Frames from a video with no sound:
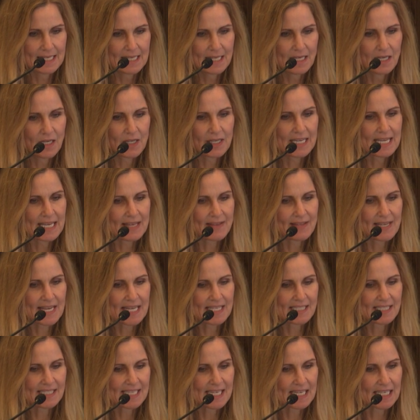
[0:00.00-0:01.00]
Looking at the
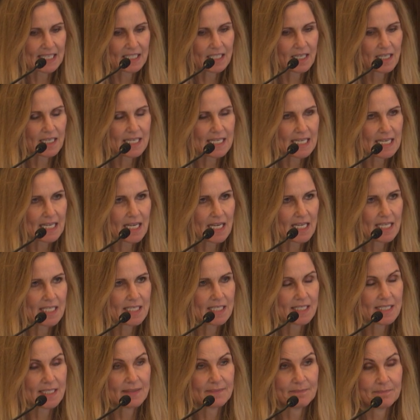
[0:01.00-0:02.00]
NCN
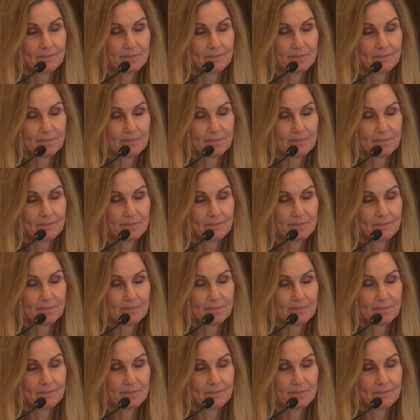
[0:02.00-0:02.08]
guidelines,